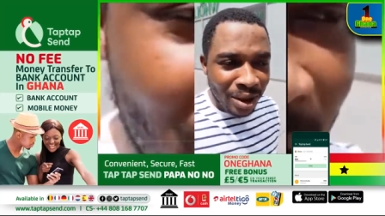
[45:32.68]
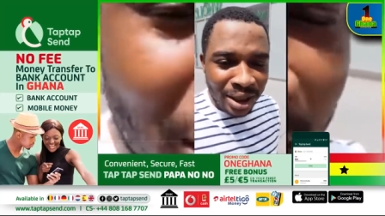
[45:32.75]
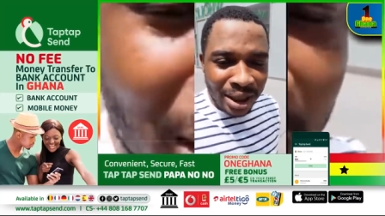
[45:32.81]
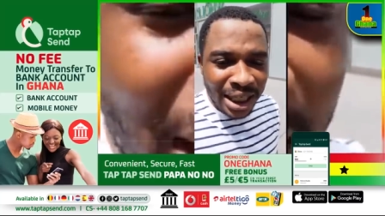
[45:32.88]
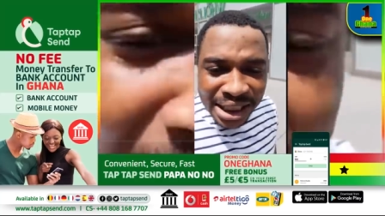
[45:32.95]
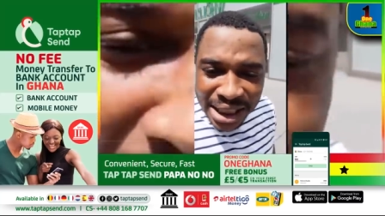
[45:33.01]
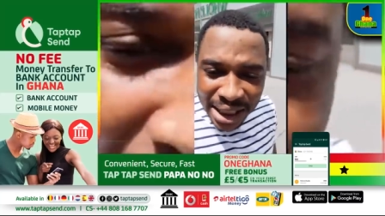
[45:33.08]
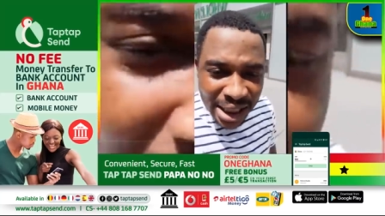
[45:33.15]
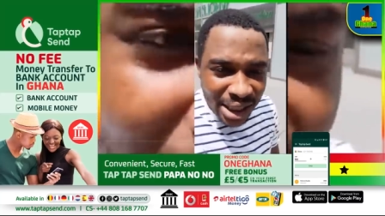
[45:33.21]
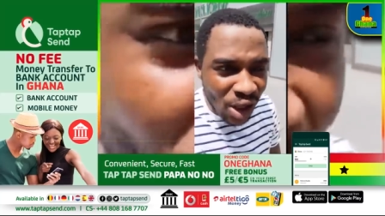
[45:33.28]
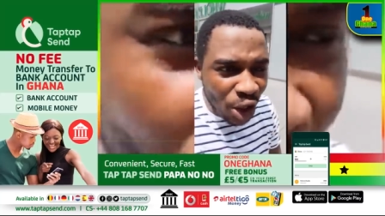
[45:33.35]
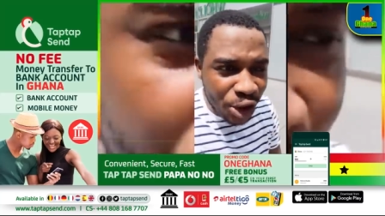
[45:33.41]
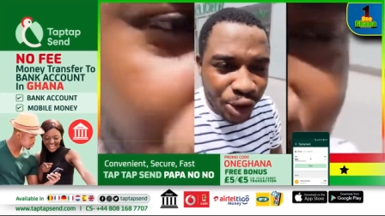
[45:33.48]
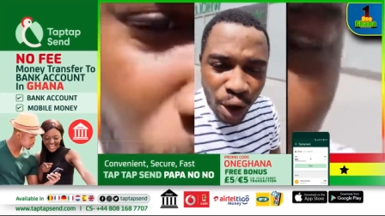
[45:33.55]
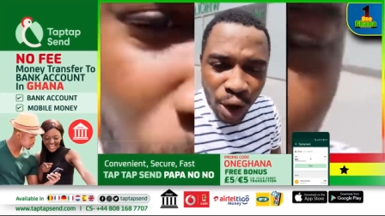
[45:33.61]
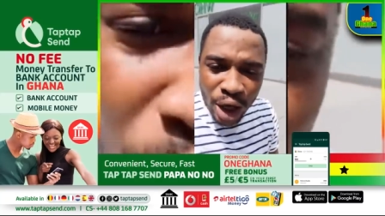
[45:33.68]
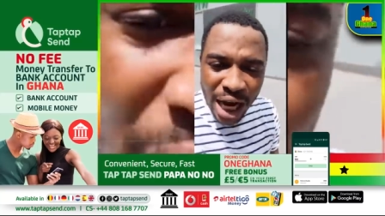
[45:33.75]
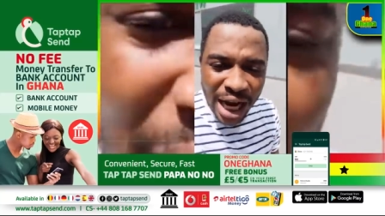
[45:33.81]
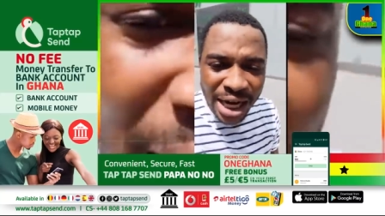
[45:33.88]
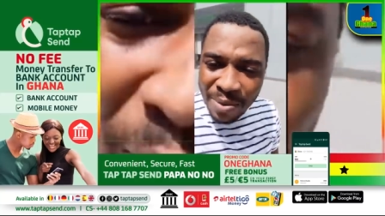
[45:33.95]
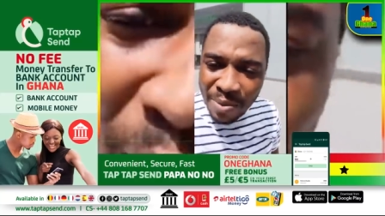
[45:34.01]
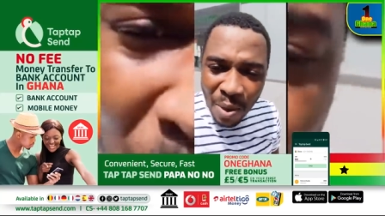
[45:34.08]
This is not joke
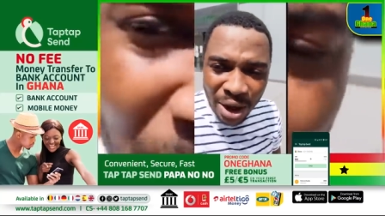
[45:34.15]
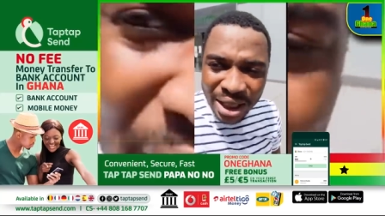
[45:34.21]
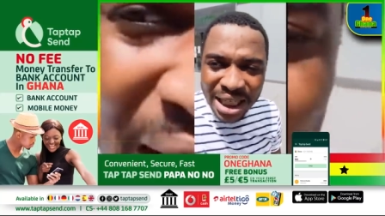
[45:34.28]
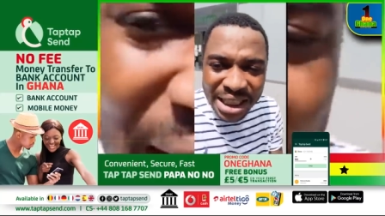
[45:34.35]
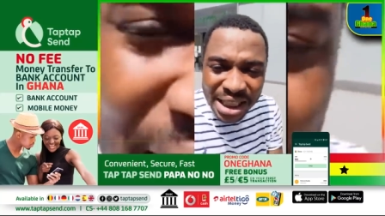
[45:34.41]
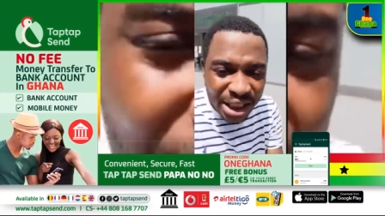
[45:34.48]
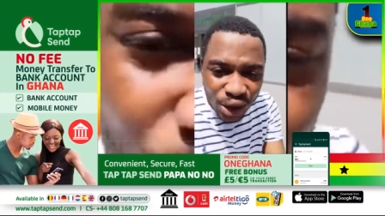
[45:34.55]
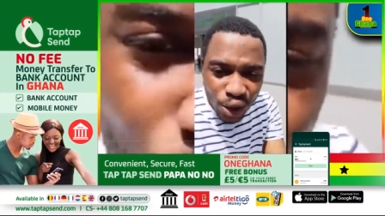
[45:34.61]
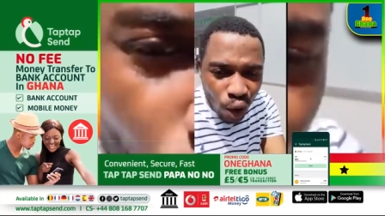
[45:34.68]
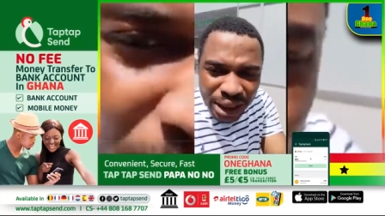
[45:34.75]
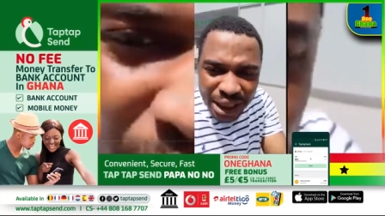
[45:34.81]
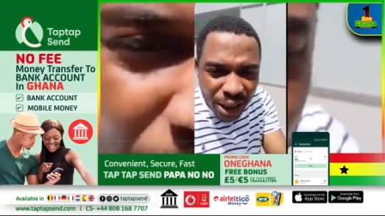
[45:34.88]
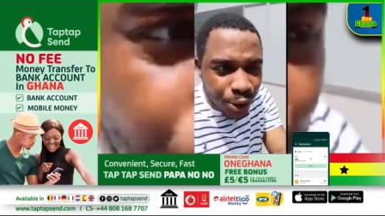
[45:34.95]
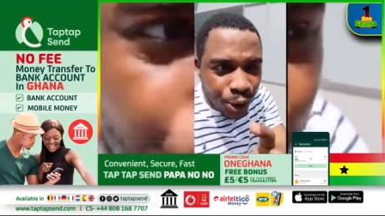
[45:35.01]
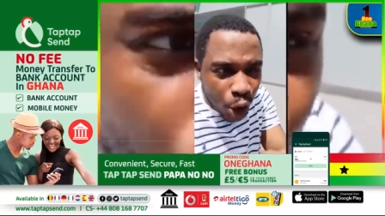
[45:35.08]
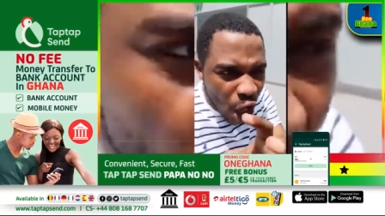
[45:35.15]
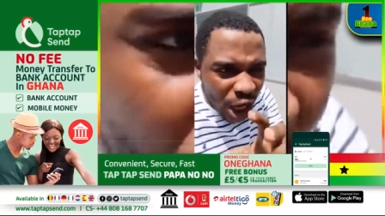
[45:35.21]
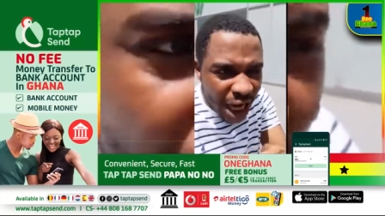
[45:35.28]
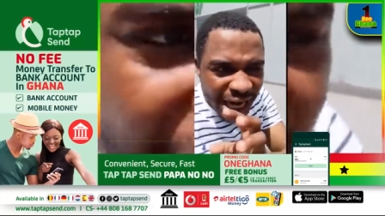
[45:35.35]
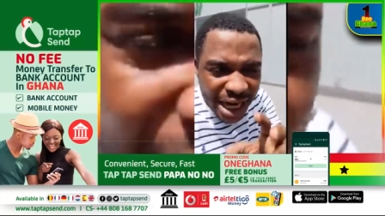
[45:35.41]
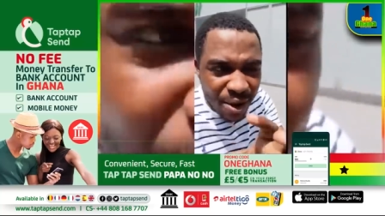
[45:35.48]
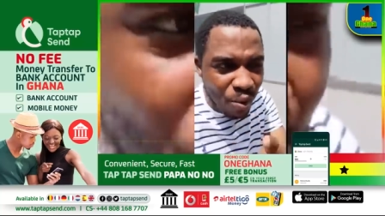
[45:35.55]
anymore. This is not a joke
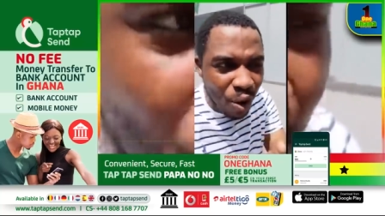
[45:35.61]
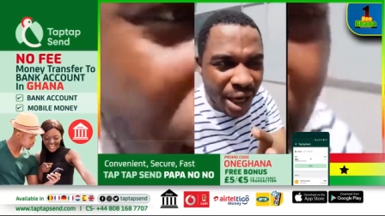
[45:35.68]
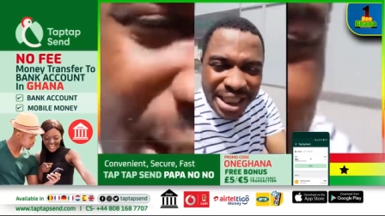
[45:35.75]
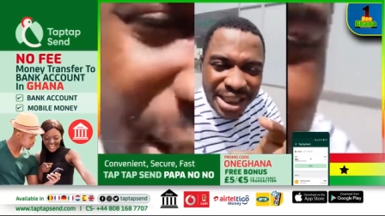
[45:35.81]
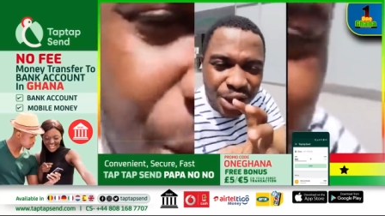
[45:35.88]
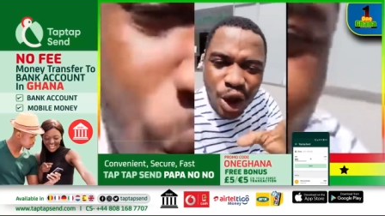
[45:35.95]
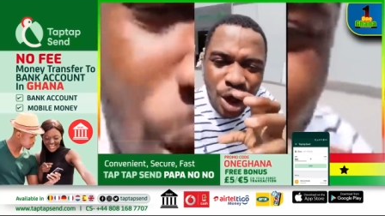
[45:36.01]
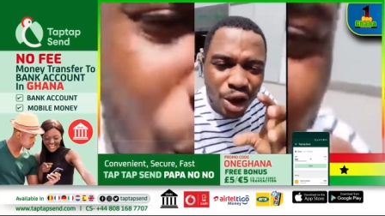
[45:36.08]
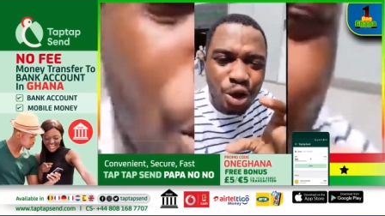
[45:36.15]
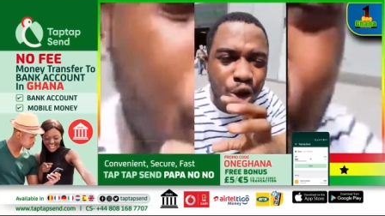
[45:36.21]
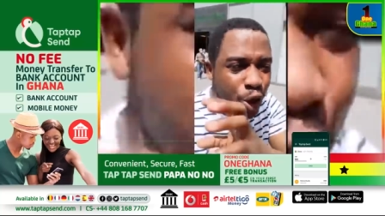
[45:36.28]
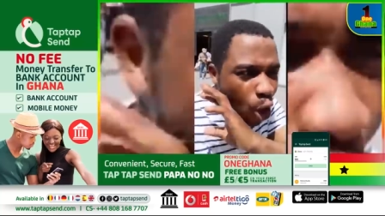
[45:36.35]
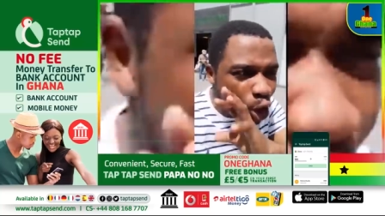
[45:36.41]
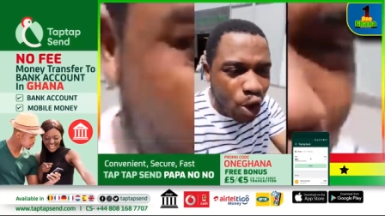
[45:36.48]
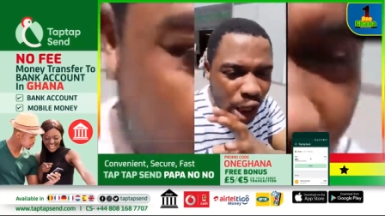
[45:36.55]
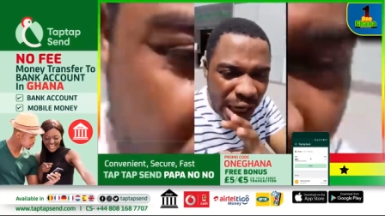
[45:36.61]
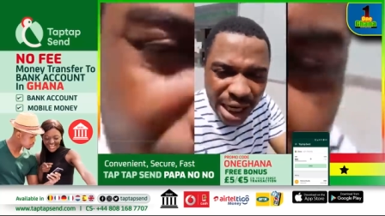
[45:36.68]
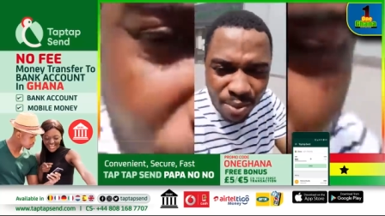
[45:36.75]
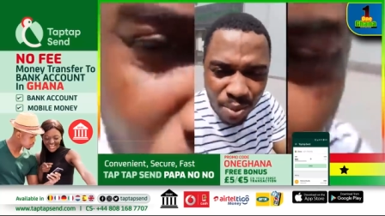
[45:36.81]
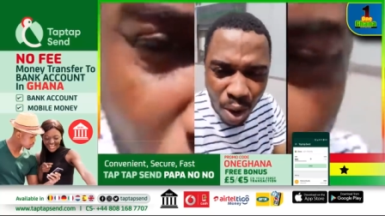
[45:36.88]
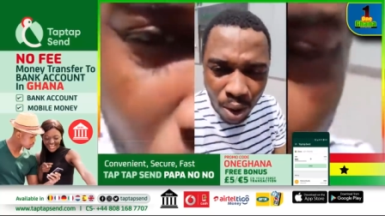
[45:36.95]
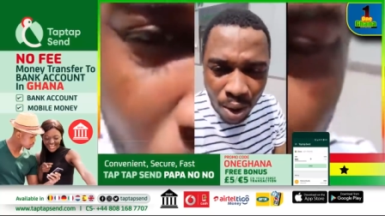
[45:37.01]
anymore. It's not joke
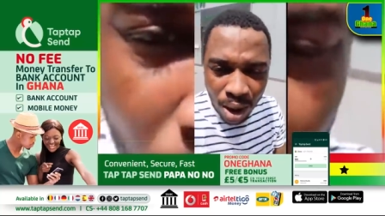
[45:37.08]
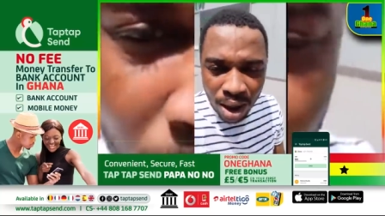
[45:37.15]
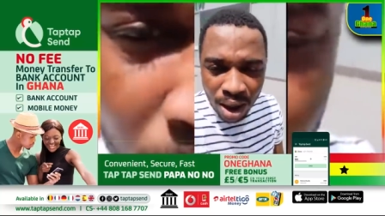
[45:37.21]
anymore.